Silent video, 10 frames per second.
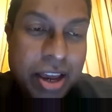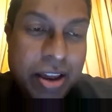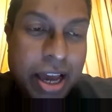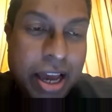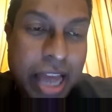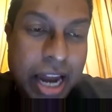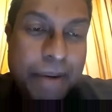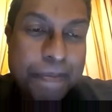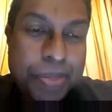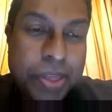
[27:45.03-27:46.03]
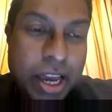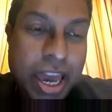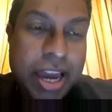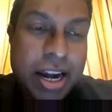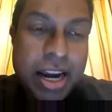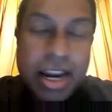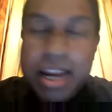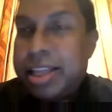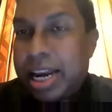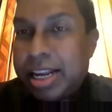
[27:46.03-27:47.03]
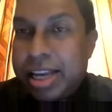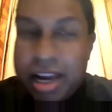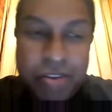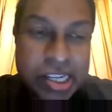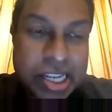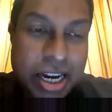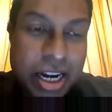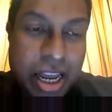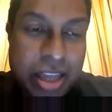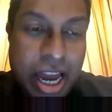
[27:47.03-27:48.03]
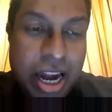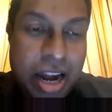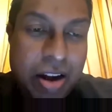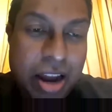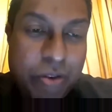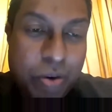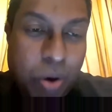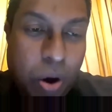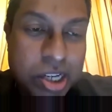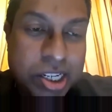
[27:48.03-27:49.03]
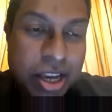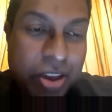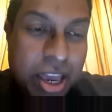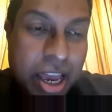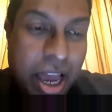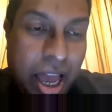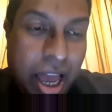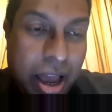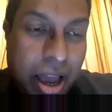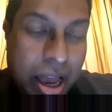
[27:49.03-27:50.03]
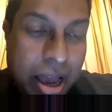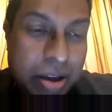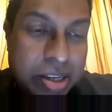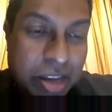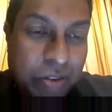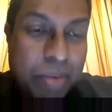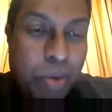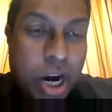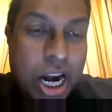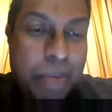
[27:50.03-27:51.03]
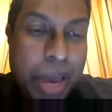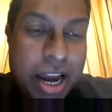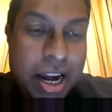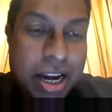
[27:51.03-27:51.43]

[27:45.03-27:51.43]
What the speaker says: then again that is grievous. Then if you cause severe bodily pain,